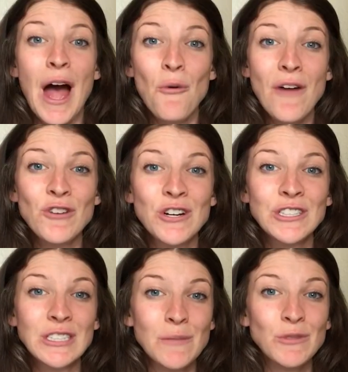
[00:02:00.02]
However,
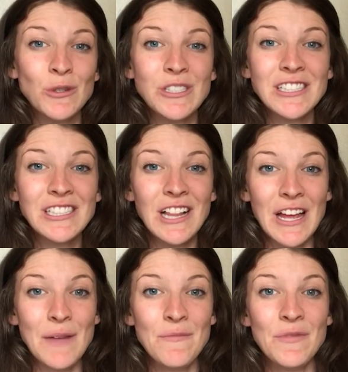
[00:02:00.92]
some sources
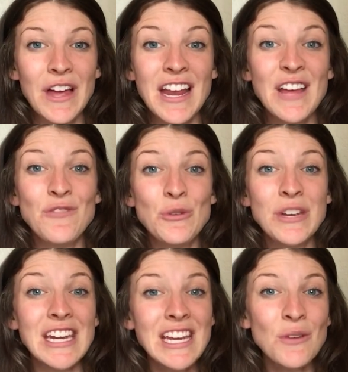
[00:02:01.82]
claim that if you
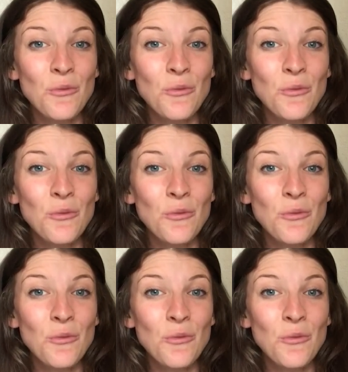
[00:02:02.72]
eat